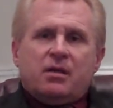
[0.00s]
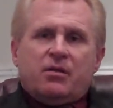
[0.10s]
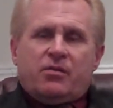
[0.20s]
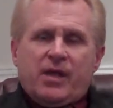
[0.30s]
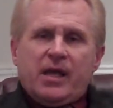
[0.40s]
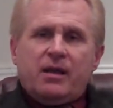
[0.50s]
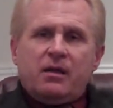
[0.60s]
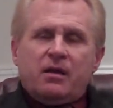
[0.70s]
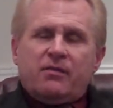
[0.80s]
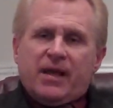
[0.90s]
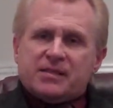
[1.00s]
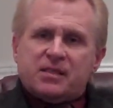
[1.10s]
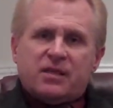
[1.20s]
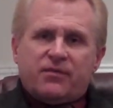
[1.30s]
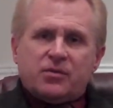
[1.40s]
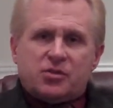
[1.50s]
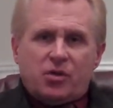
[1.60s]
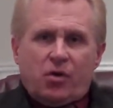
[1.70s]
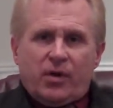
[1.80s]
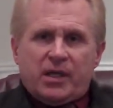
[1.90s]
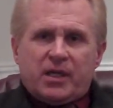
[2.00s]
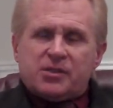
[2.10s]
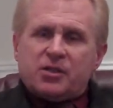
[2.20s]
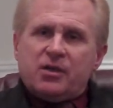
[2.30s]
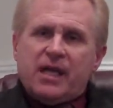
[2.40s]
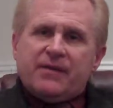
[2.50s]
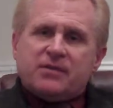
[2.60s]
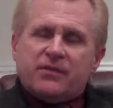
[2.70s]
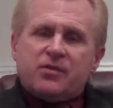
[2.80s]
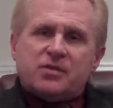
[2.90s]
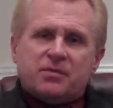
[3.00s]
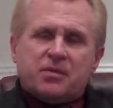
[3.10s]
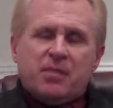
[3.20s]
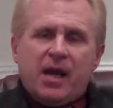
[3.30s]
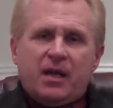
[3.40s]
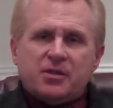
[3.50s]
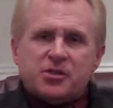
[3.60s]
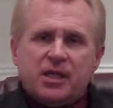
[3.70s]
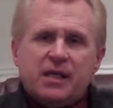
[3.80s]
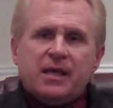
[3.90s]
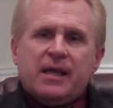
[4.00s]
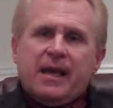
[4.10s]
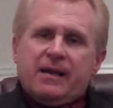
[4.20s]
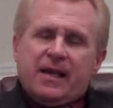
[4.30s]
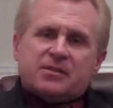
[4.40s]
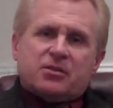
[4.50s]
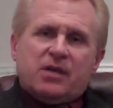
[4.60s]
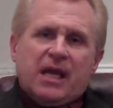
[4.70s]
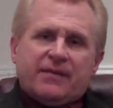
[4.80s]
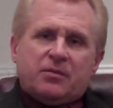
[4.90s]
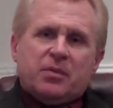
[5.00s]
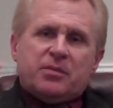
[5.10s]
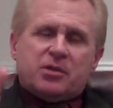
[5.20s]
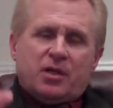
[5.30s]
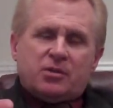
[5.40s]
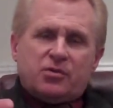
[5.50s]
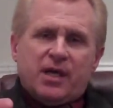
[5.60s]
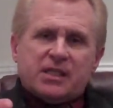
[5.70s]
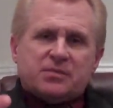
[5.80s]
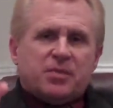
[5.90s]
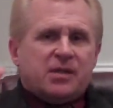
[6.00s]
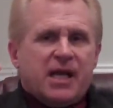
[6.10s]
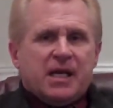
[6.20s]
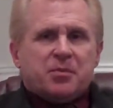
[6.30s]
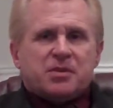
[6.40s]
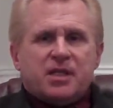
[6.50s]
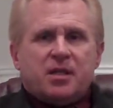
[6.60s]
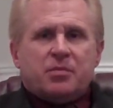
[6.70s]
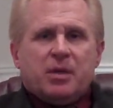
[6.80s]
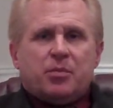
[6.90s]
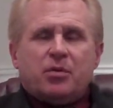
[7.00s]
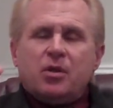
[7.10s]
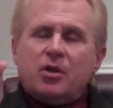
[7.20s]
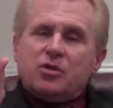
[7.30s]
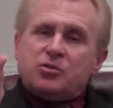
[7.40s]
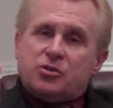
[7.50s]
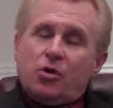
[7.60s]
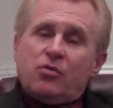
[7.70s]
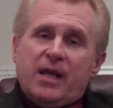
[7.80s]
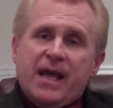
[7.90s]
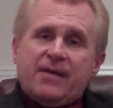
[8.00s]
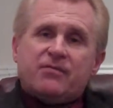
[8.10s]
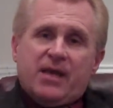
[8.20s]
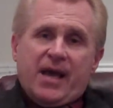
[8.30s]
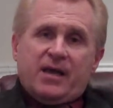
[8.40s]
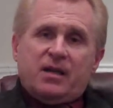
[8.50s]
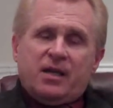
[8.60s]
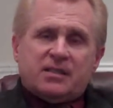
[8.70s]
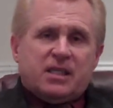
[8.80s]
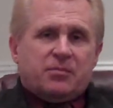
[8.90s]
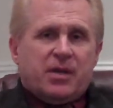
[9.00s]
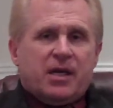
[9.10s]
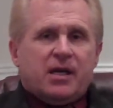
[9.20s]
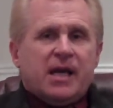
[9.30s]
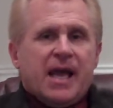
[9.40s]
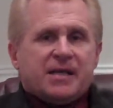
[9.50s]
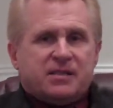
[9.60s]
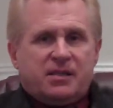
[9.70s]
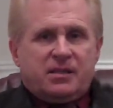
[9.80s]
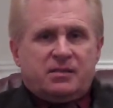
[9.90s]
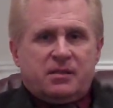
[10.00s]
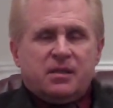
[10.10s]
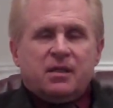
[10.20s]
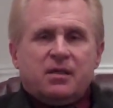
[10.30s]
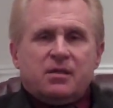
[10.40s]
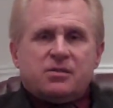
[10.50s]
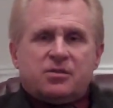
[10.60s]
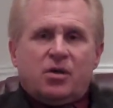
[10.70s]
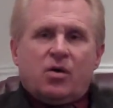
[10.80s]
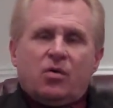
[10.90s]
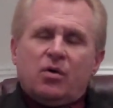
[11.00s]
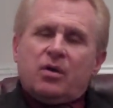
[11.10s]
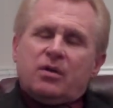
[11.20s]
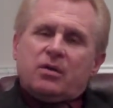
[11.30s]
then that's a different story because you're going to have different symptomology and that's going to have to be addressed. But 90% of the people don't have that unless they've been in an accident. So